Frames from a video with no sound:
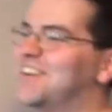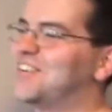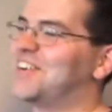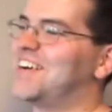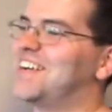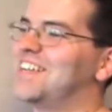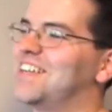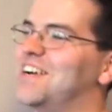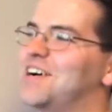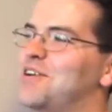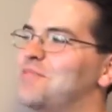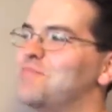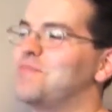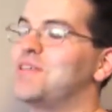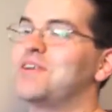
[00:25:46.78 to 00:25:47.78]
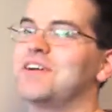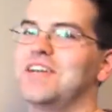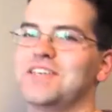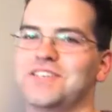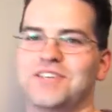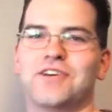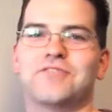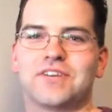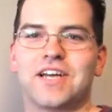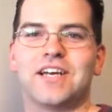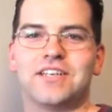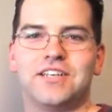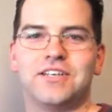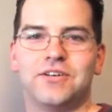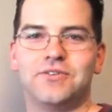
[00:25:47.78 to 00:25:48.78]
Well, there is an
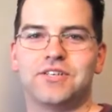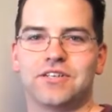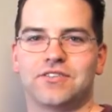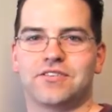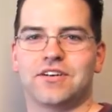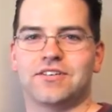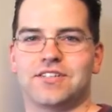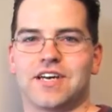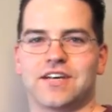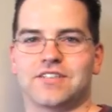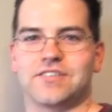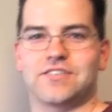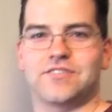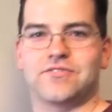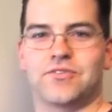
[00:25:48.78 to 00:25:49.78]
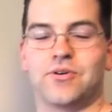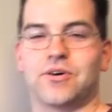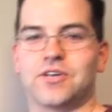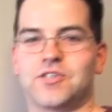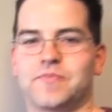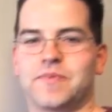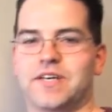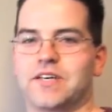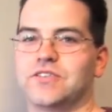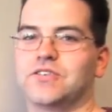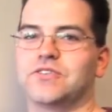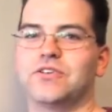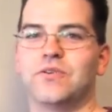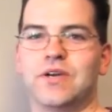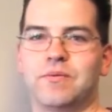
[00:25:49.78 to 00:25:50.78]
overhead to using transactions, of course, because
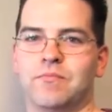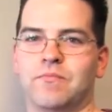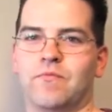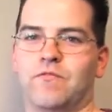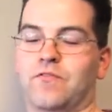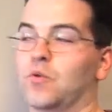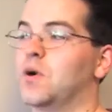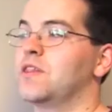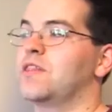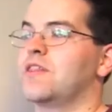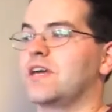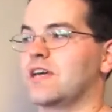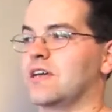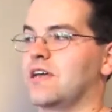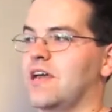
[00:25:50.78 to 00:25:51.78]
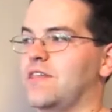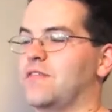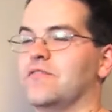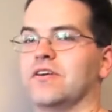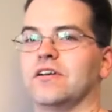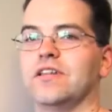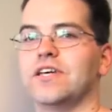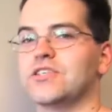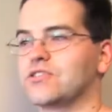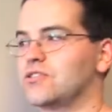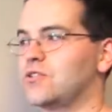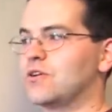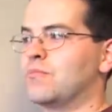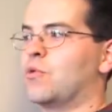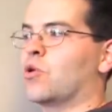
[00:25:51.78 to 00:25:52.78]
you're doing, for one thing, at the very least, you're
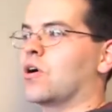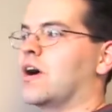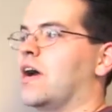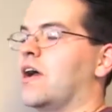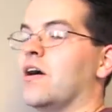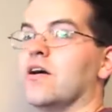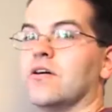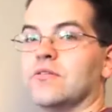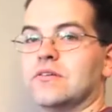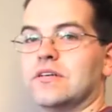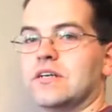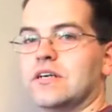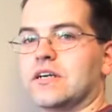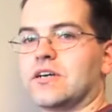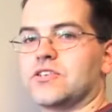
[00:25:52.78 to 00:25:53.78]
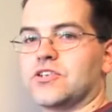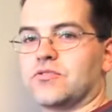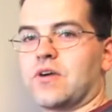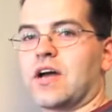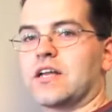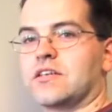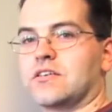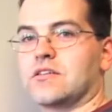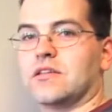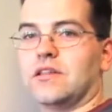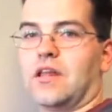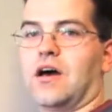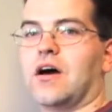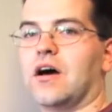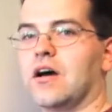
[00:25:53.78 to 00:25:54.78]
doing more I/O, because you're writing to the
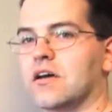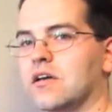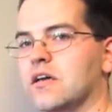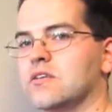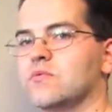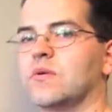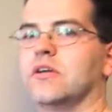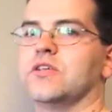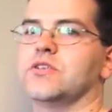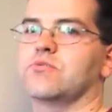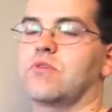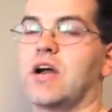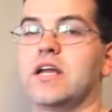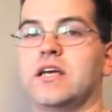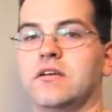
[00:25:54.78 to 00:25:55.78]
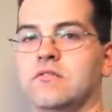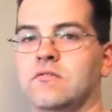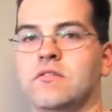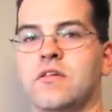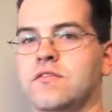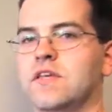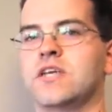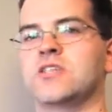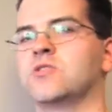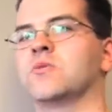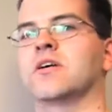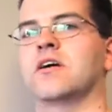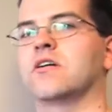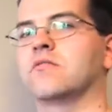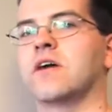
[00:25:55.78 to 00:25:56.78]
log as well as writing the things you
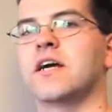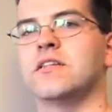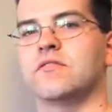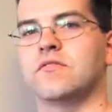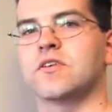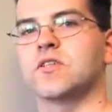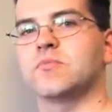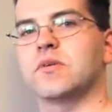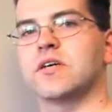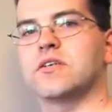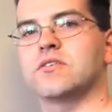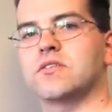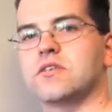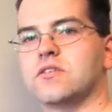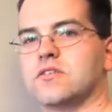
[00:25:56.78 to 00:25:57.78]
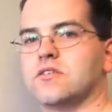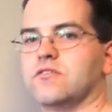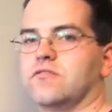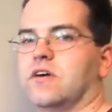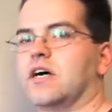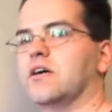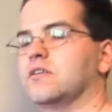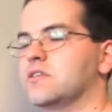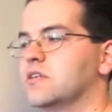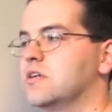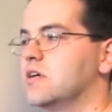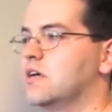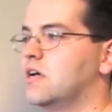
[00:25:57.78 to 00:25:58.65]
were going to write in the first place to your files.